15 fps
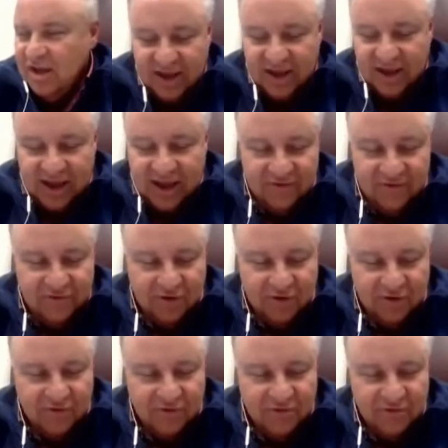today
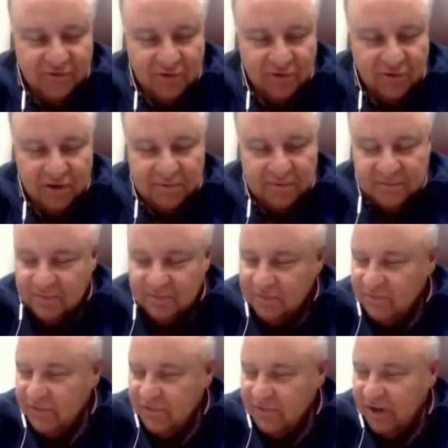for
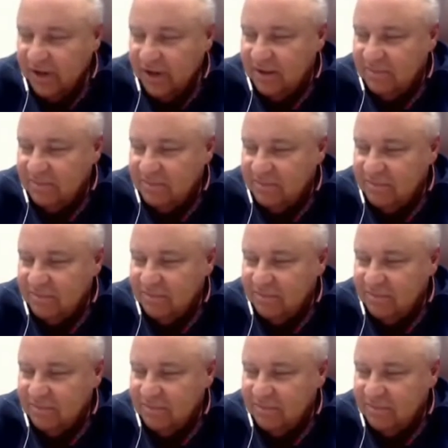really